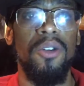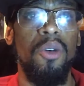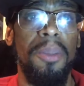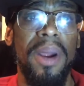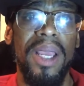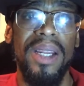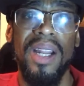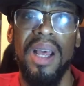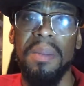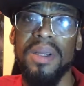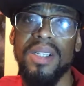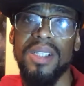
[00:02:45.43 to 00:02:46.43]
group
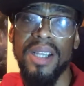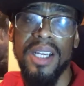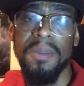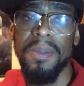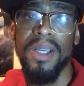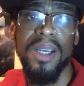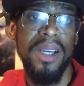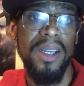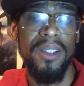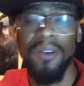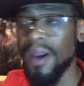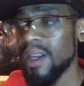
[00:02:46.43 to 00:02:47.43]
economics just
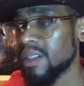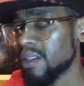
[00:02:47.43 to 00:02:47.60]
because, right?